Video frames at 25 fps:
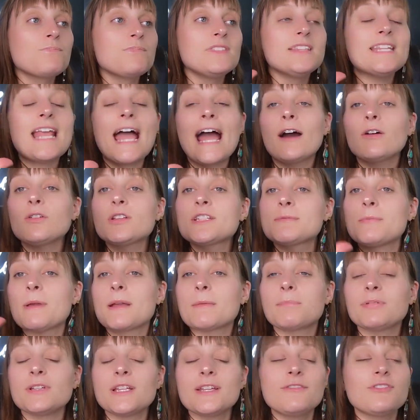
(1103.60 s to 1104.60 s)
Now let's
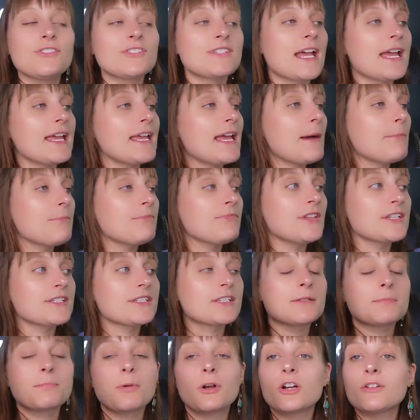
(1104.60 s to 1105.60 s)
make believe you say, yep,
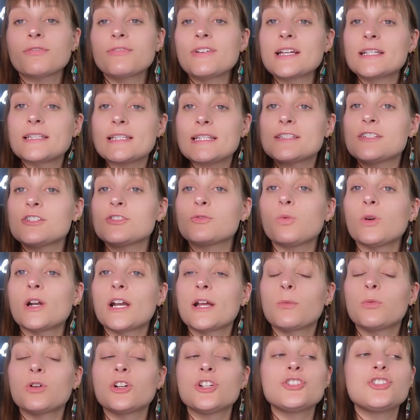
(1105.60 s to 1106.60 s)
this is perfect. This is what
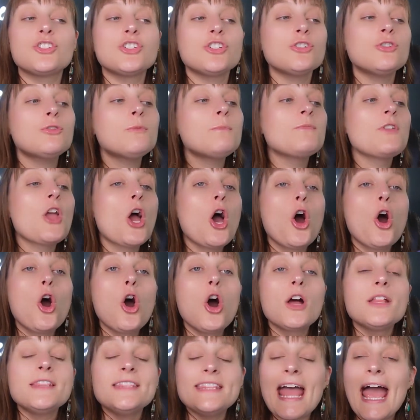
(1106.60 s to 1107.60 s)
I want to do.
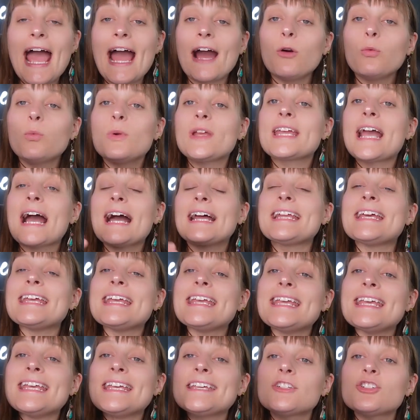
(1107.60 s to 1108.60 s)
Now we got to
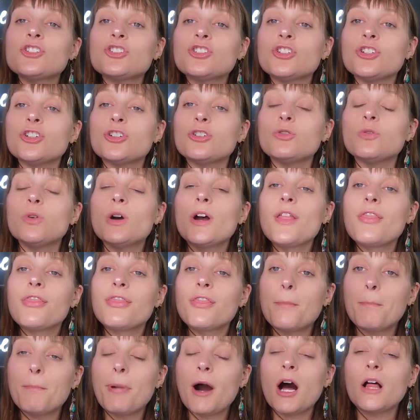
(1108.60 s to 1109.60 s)
issue
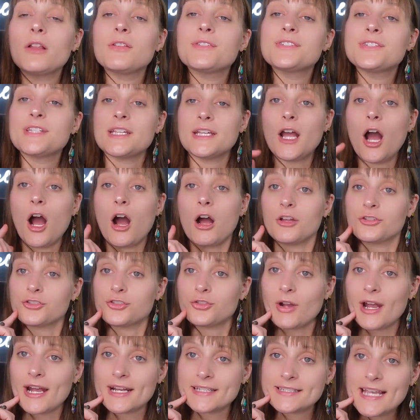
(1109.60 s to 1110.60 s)
the policy
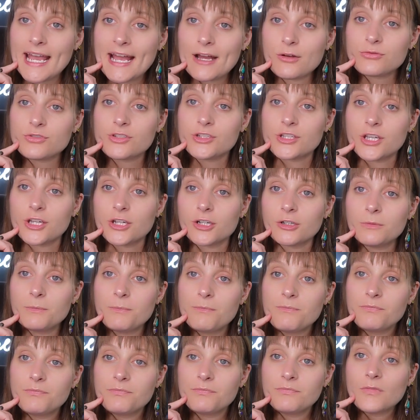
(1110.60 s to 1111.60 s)
contract out to you.
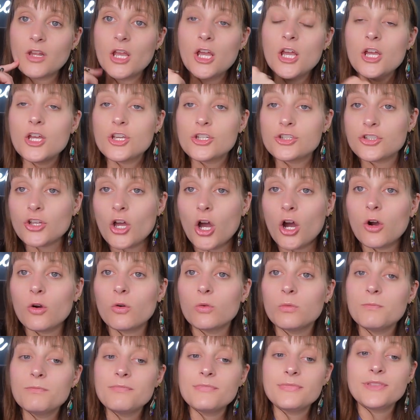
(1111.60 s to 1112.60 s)

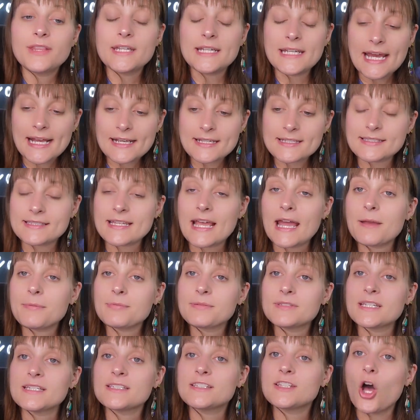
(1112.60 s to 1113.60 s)
So the next
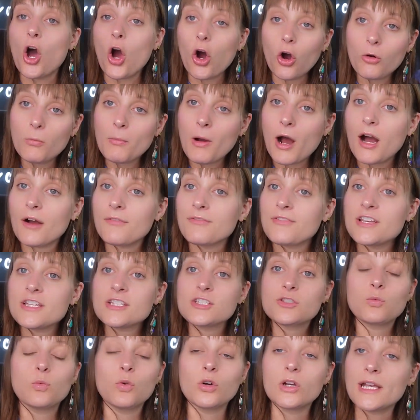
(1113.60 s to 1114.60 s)
steps is the home
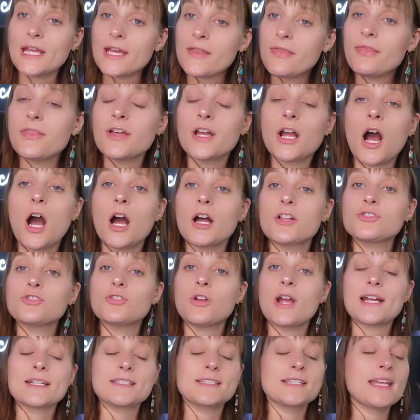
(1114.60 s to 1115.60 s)
office will get the
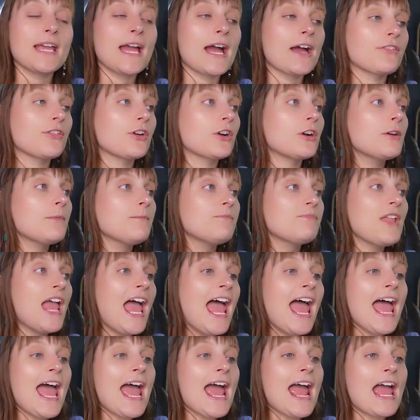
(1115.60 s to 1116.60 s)
contract together
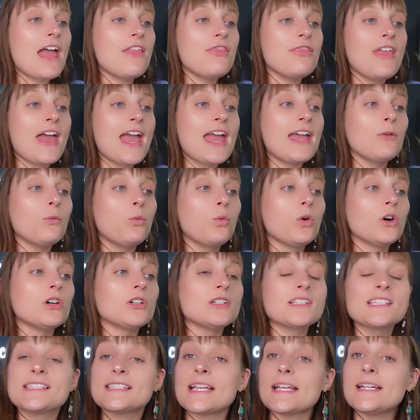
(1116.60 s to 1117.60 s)
and they
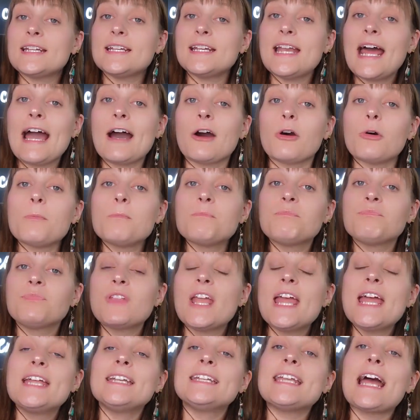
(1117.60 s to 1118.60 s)
will send it out.
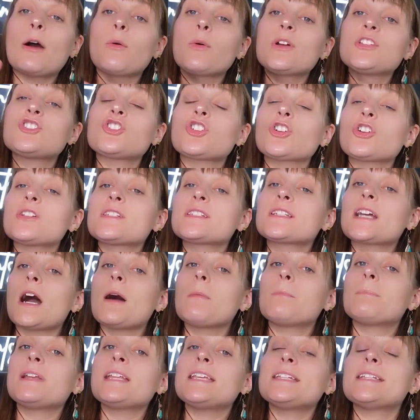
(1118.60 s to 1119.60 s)
Now, insurance
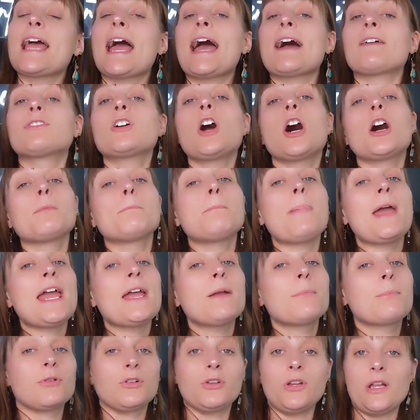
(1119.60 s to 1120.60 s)
companies have gone
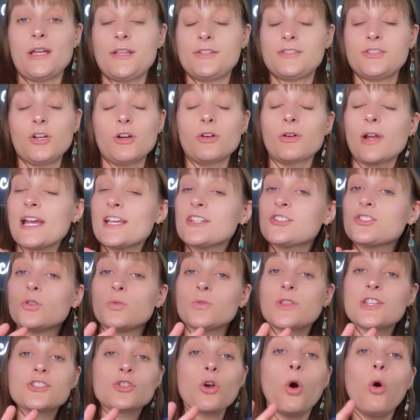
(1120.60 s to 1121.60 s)
paperless, okay?
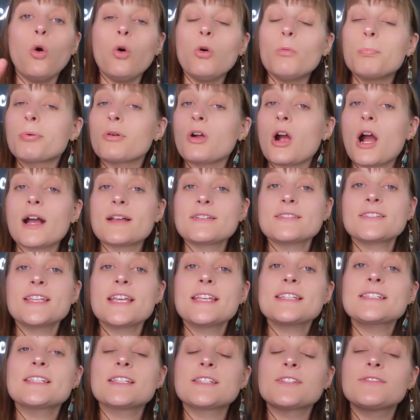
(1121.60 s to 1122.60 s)
So this whole
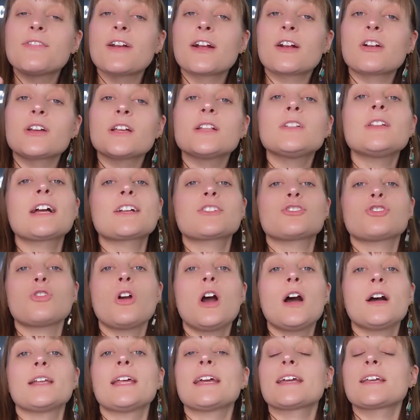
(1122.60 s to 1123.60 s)
process is very
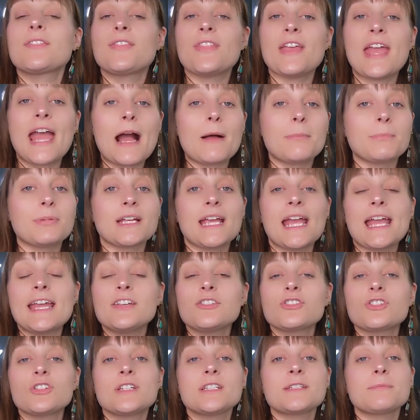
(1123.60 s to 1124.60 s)
electronic. The
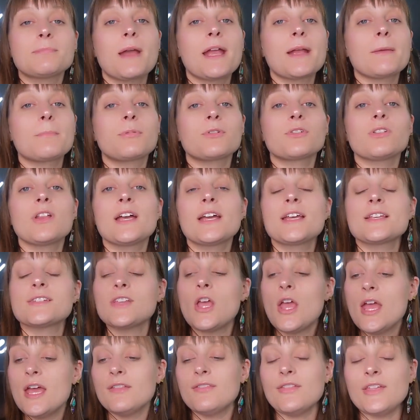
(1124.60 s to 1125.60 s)
application is
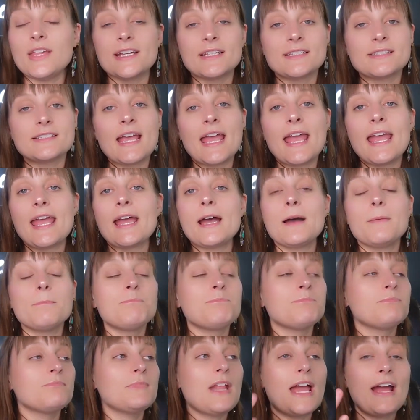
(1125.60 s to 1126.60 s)
paperless, the
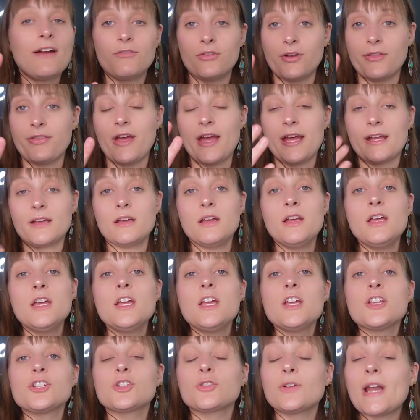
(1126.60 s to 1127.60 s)
exam, everything.
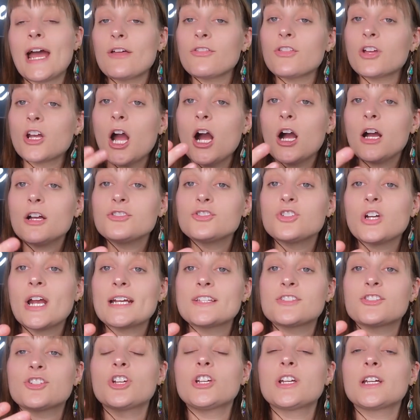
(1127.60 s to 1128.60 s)
So now the
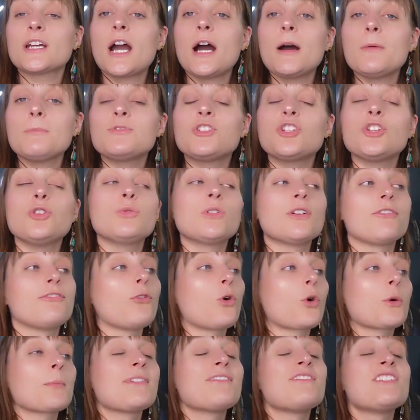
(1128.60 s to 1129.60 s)
contract is going to come to you in a
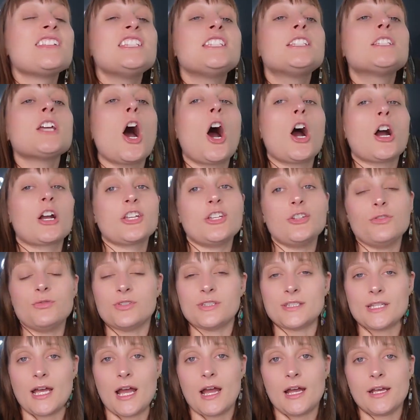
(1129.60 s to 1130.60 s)
form of a
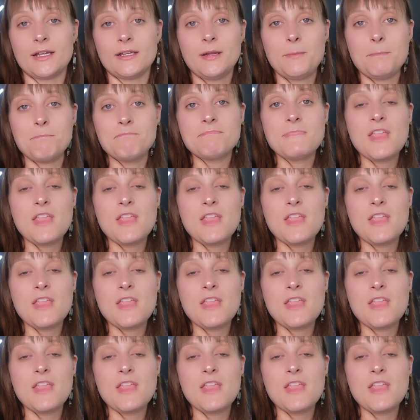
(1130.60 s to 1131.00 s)
DocuSign.